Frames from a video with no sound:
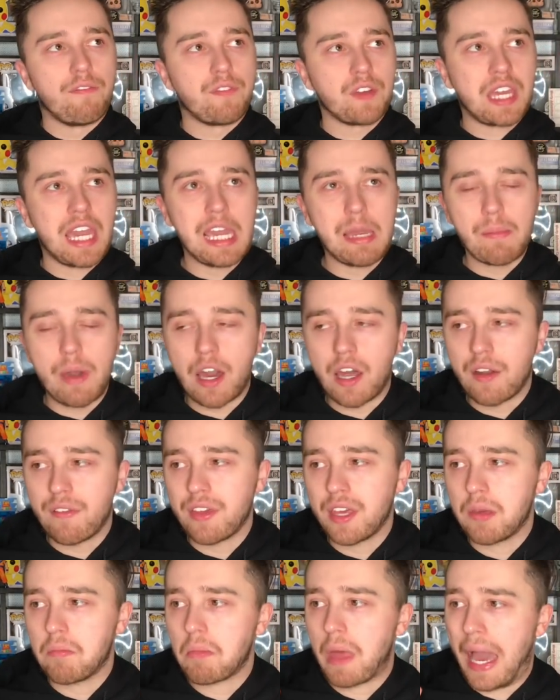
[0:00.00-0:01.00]
Came out of
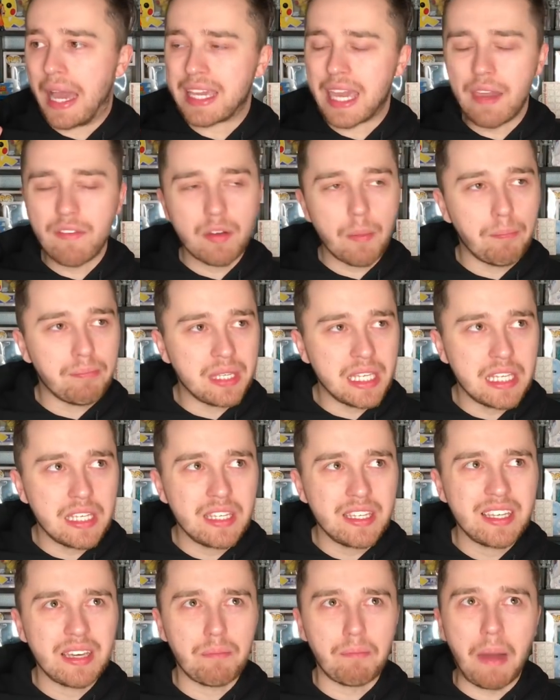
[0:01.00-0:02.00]
it, I gave it a
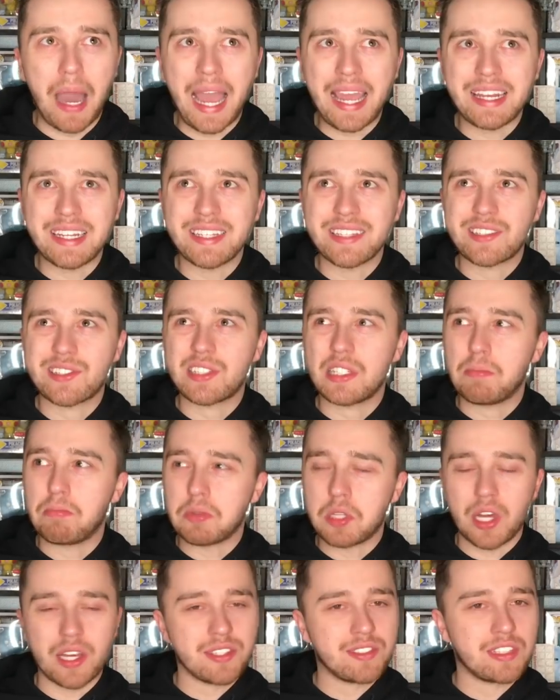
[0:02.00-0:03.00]
B-, C+
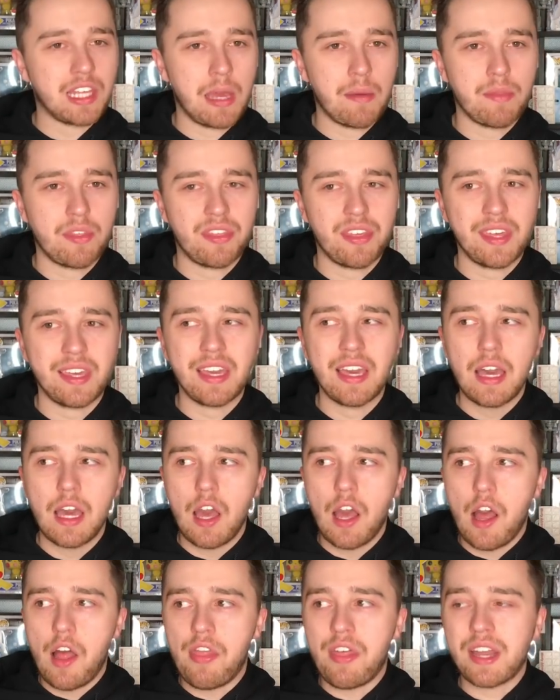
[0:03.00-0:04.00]
time thing.
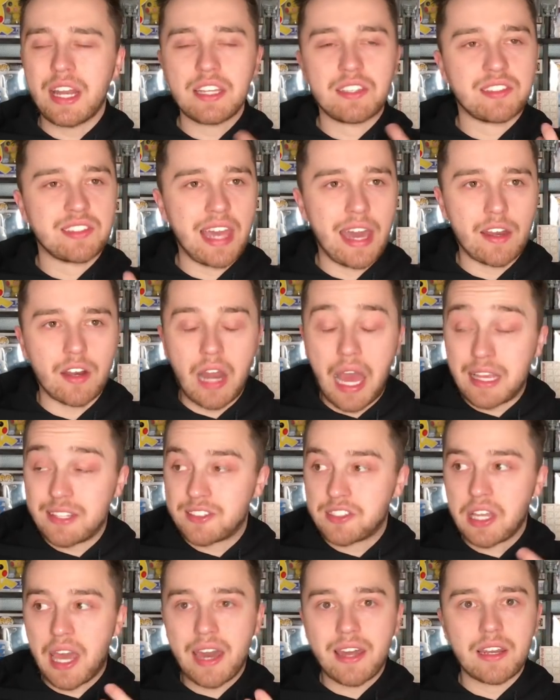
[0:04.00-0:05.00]
Then I saw
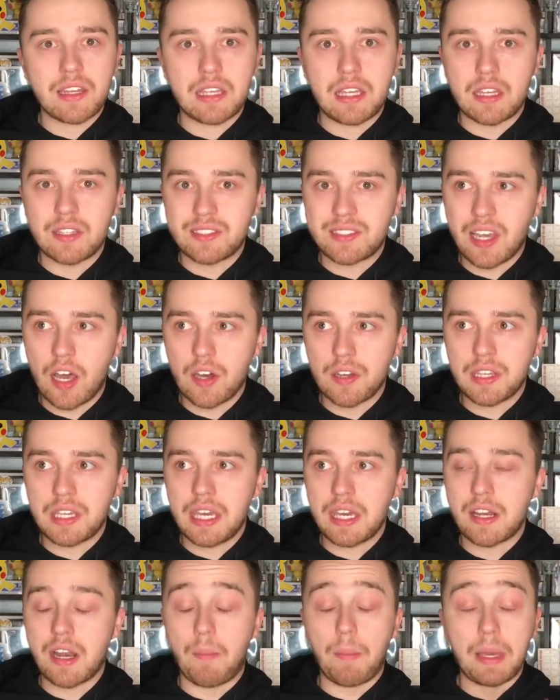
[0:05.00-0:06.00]
it
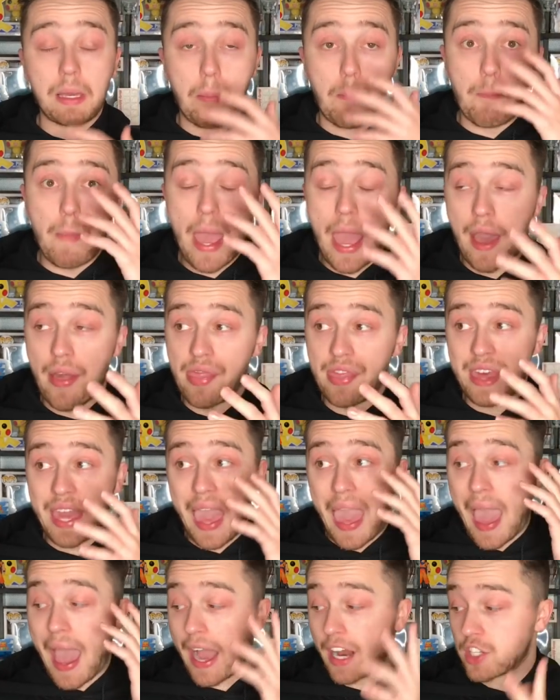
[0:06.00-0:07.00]
again. I'm like, man, the
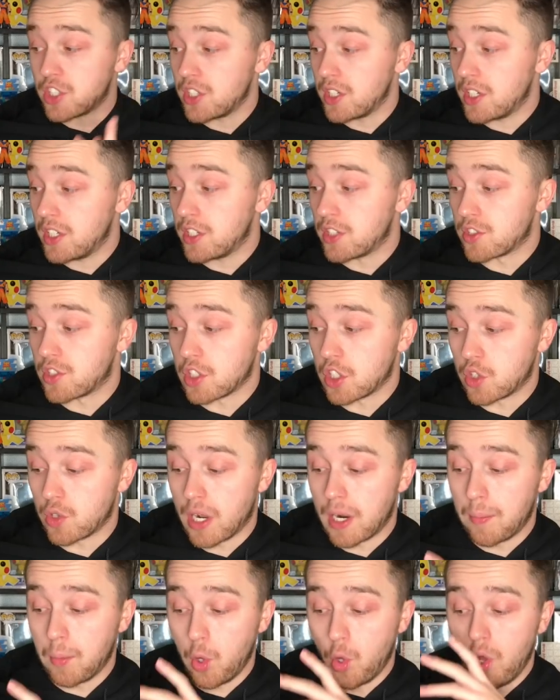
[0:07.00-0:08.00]
action here is
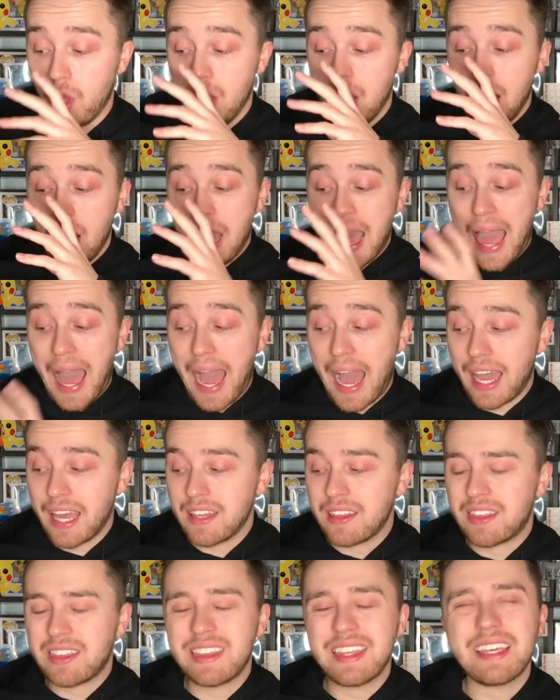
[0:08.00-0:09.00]
incredible. I
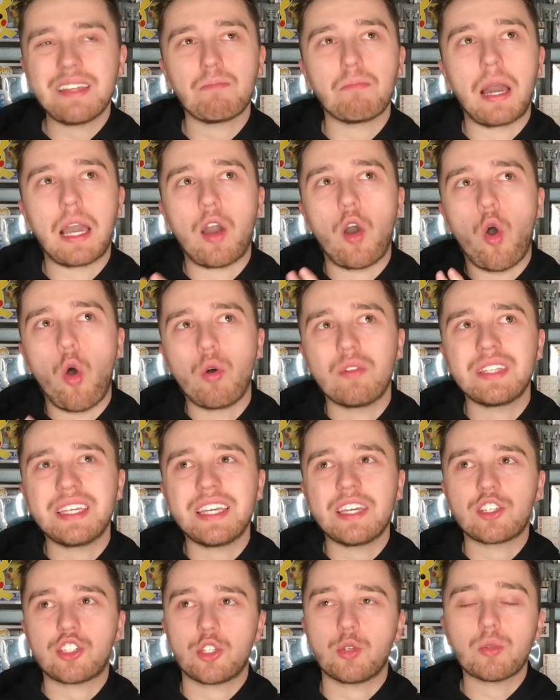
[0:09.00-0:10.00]
think my only
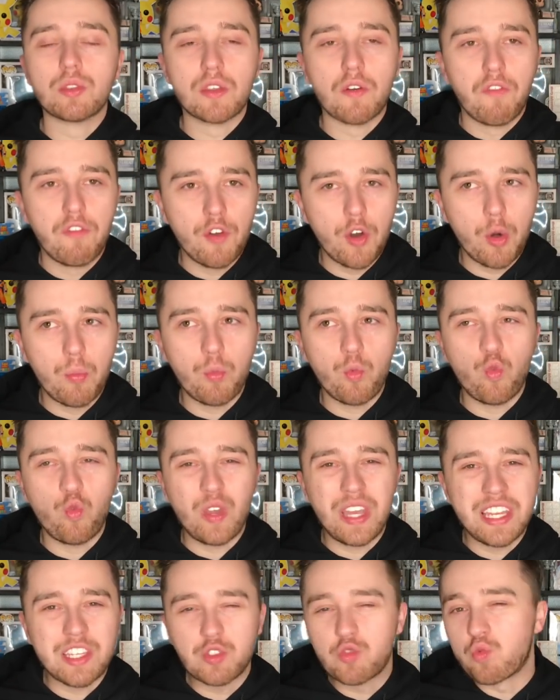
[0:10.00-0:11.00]
issue with the film
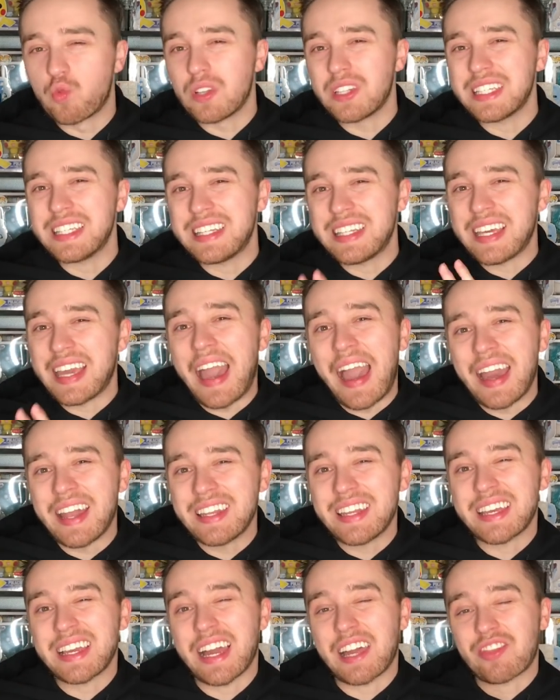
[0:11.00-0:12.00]
is really the
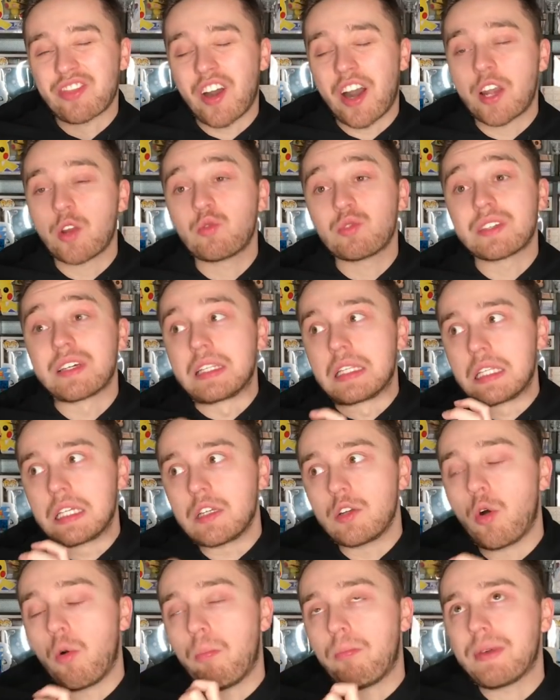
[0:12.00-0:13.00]
ending. I thought it was a
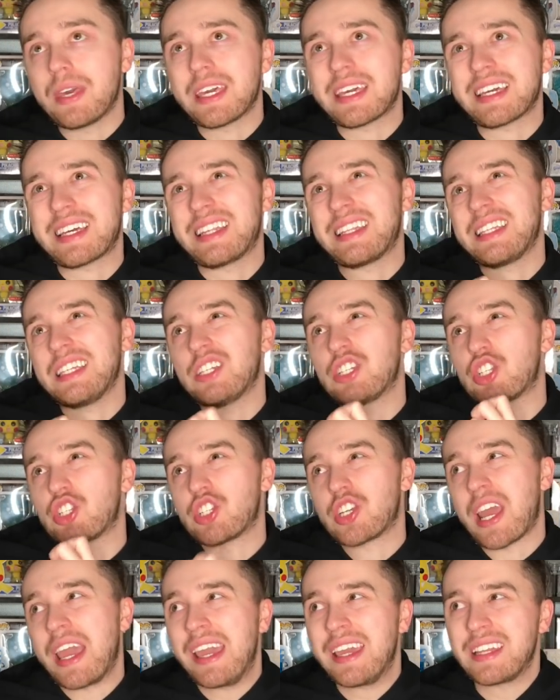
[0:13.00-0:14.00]
little bit
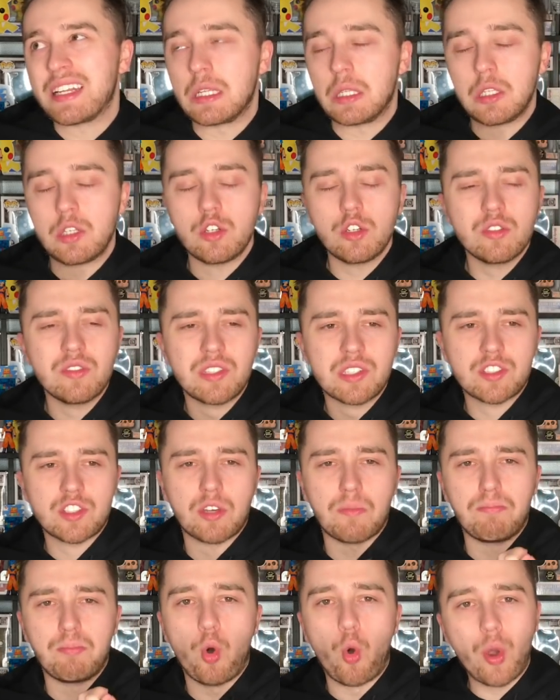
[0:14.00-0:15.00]
cliche and a little
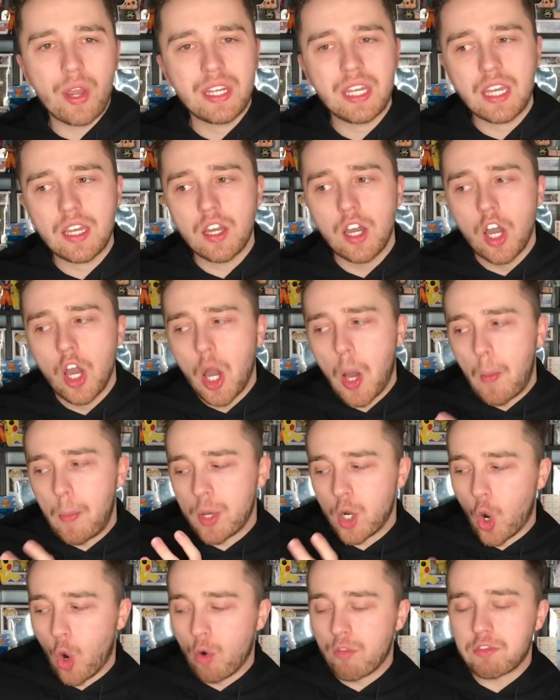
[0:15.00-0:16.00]
disappointing,
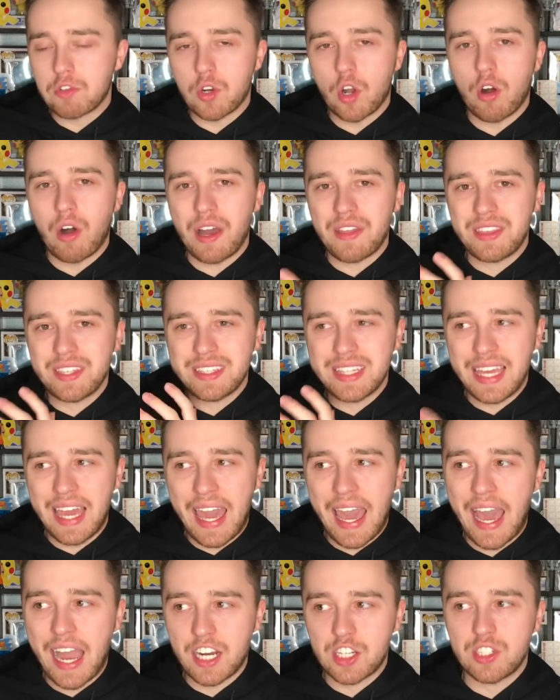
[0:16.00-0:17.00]
but overall, I think the
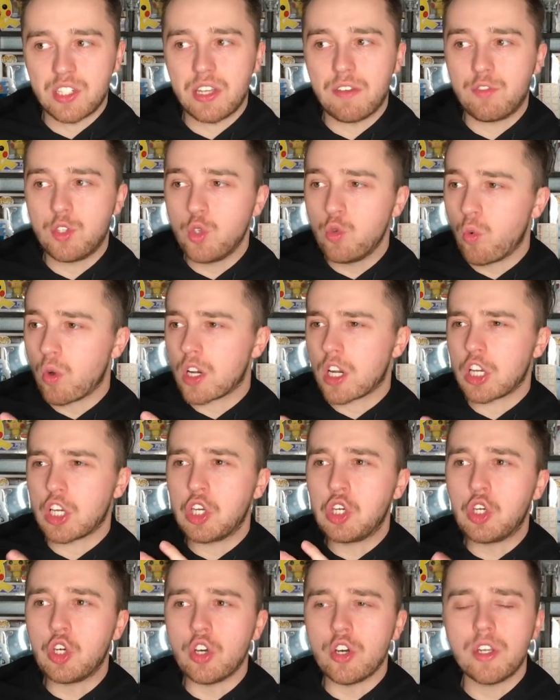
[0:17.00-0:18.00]
action, if you want a
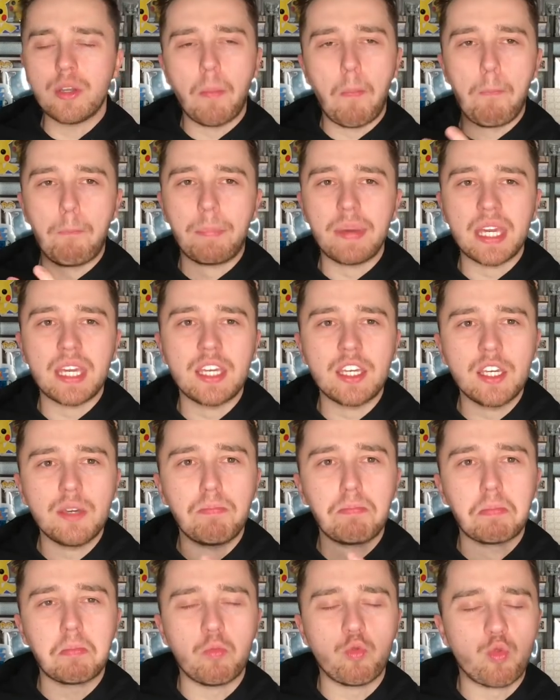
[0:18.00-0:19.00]
good
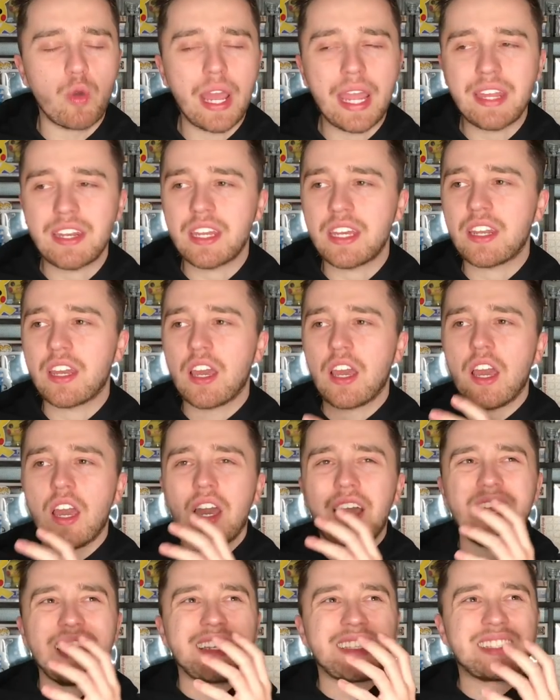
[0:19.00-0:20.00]
B-rated
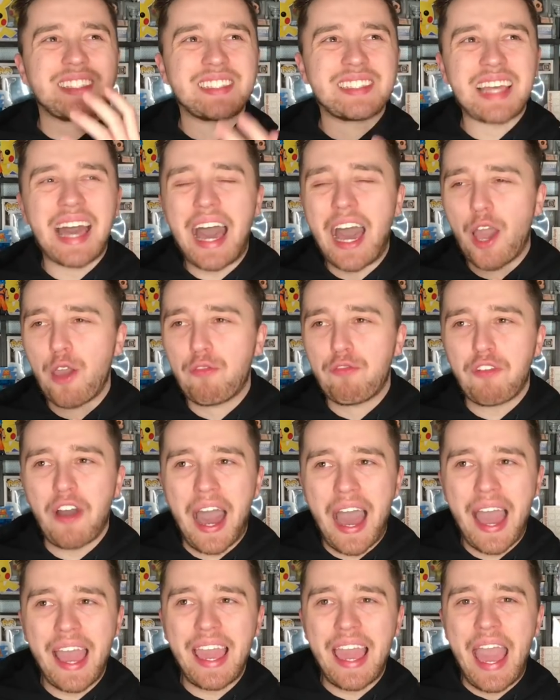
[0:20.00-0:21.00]

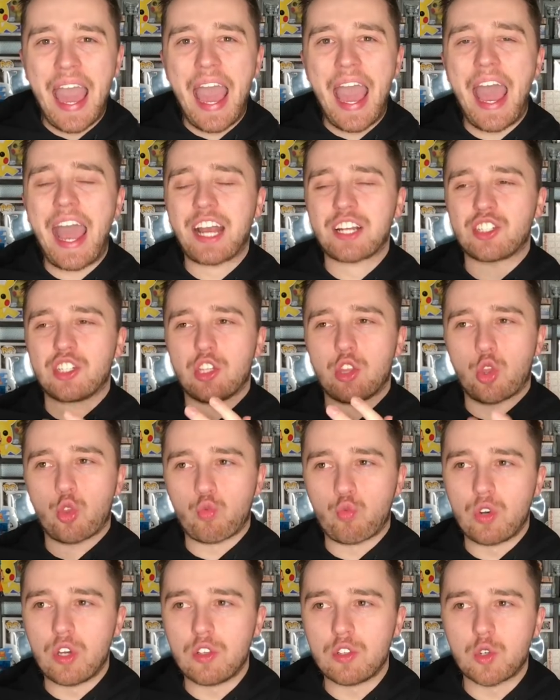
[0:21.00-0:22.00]
sci-fi action
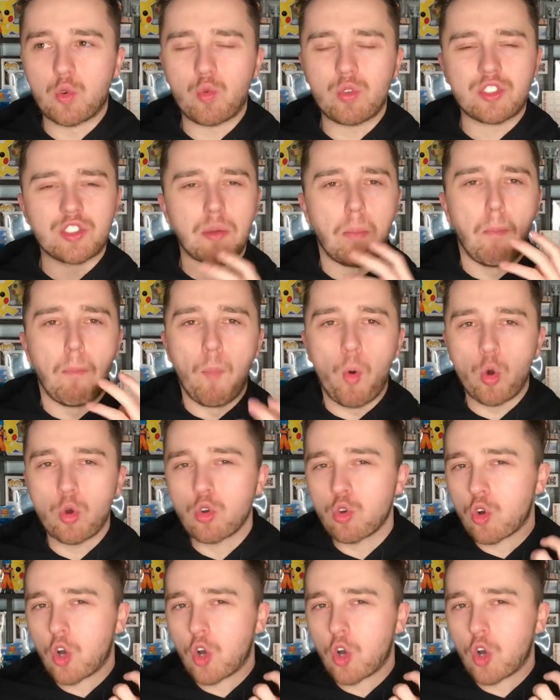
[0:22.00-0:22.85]
thriller with some Mortal